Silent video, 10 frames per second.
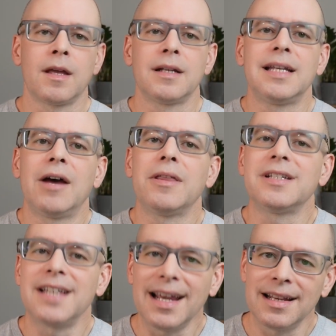Now, the
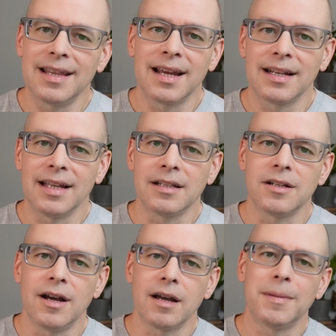second thing I'd like to
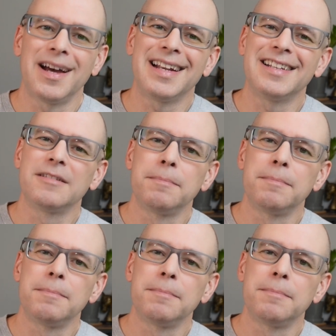talk about is